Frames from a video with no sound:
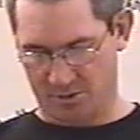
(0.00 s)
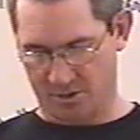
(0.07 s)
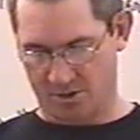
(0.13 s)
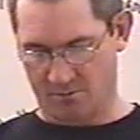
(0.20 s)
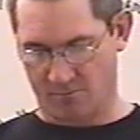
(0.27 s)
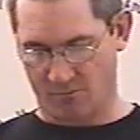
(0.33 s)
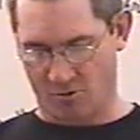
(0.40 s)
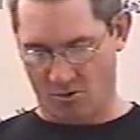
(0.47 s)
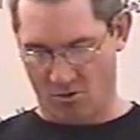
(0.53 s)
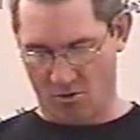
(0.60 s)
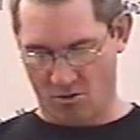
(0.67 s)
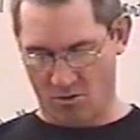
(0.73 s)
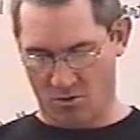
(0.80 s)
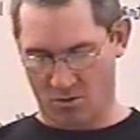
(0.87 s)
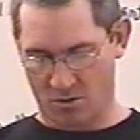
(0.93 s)
of
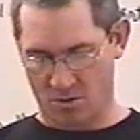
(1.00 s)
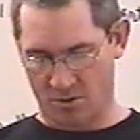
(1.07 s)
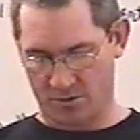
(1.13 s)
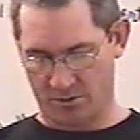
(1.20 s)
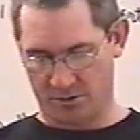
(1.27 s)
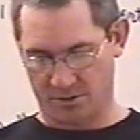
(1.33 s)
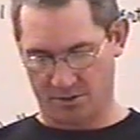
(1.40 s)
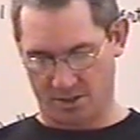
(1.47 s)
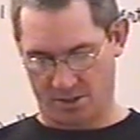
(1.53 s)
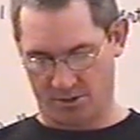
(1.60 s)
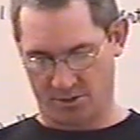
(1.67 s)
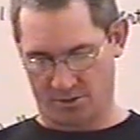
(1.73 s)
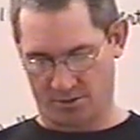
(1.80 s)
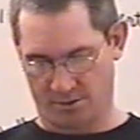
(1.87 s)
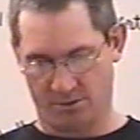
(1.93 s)
all the
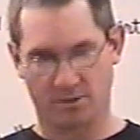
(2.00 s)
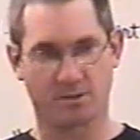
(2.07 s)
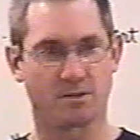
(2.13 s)
nations.